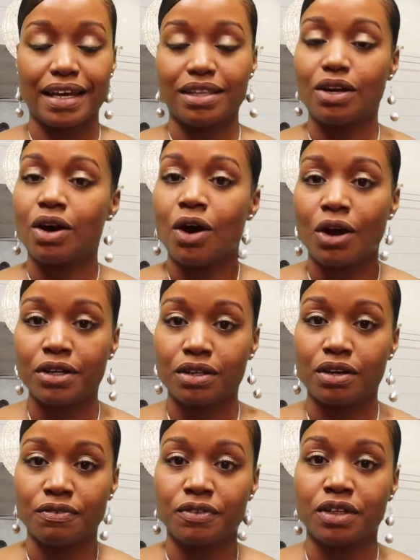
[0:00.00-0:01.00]
get the
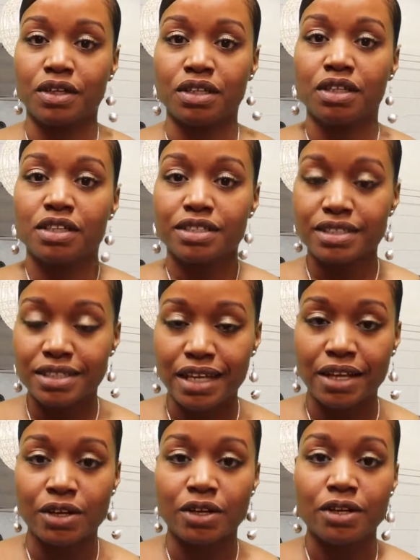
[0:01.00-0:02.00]
heart of the
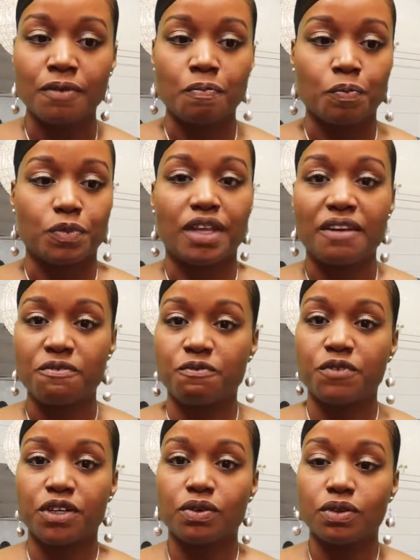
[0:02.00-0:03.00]
seller. They
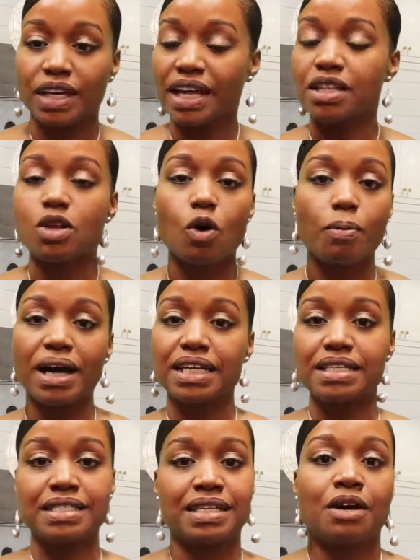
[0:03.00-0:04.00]
feel, can
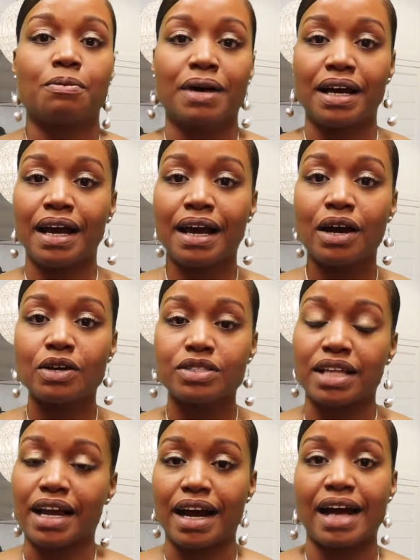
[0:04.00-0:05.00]
nobody sell my
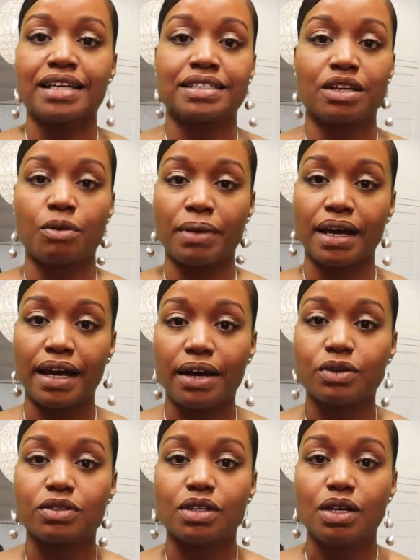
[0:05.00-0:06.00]
house like I sell my
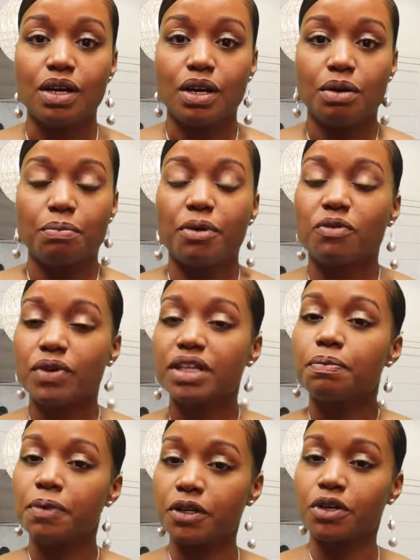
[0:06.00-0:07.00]
house? But
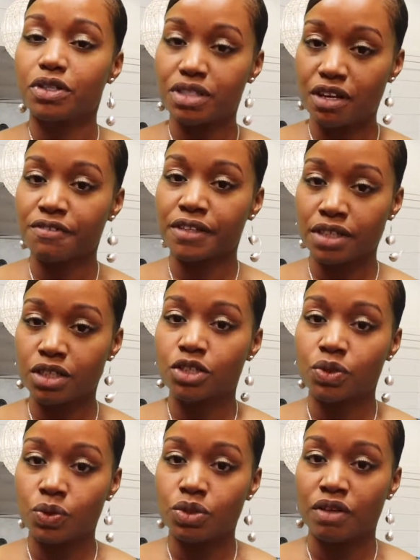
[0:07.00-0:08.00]
really put yourselves in the
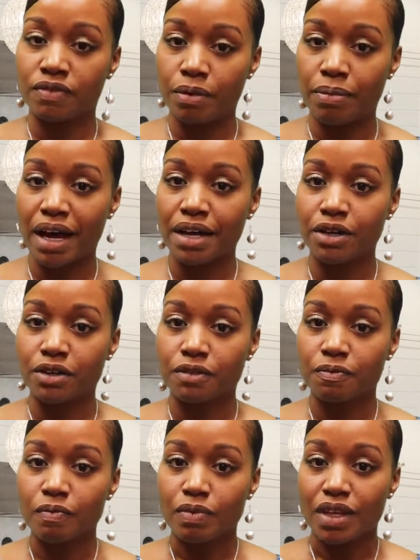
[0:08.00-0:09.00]
shoes of the buyer.
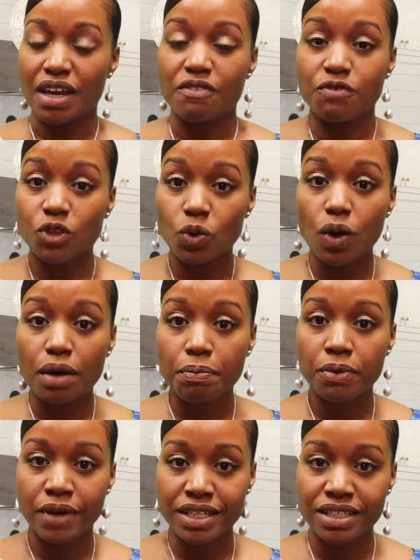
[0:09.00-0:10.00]
If you are
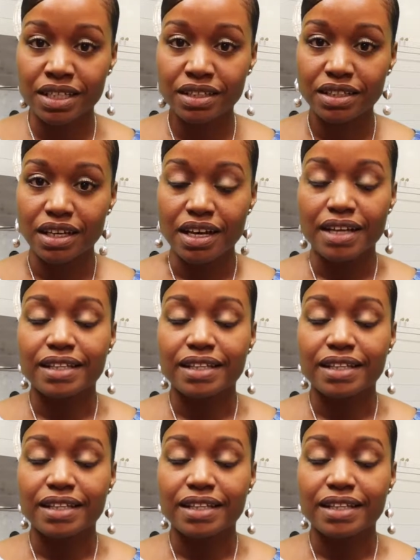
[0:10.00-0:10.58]
present,